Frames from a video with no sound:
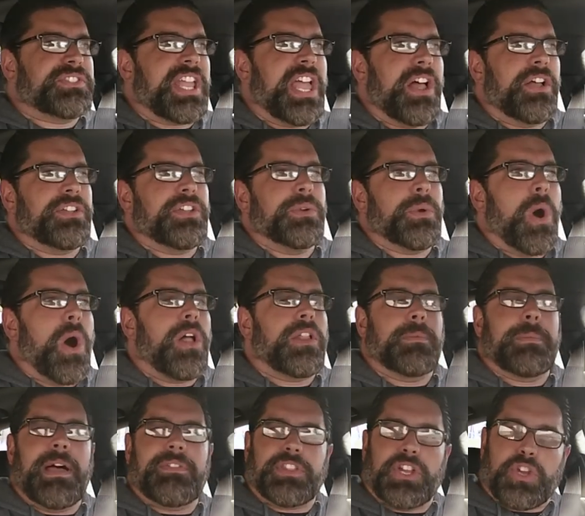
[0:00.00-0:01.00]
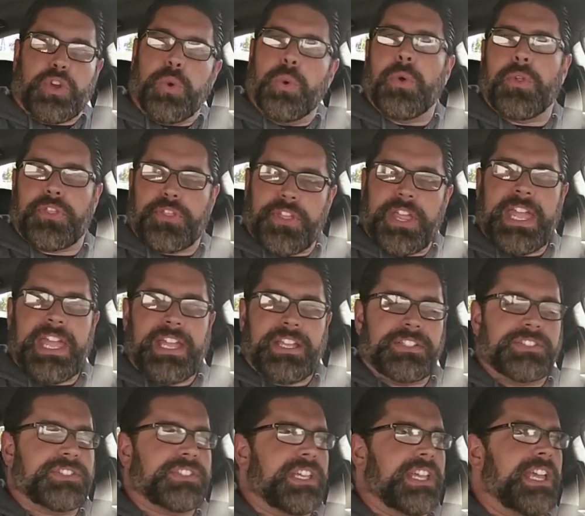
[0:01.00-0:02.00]
tell you all about the cool
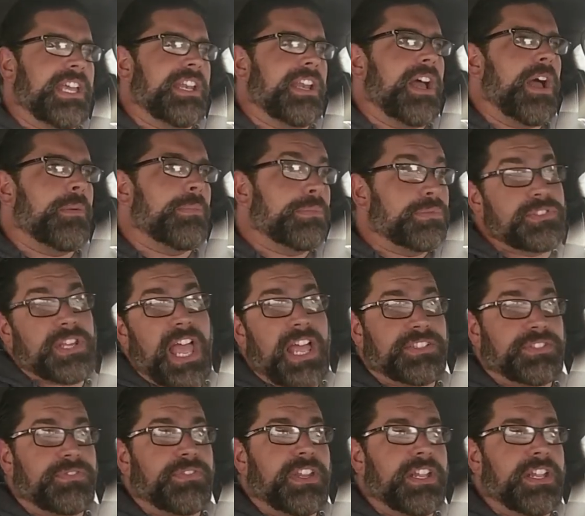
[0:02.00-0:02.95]
things in a test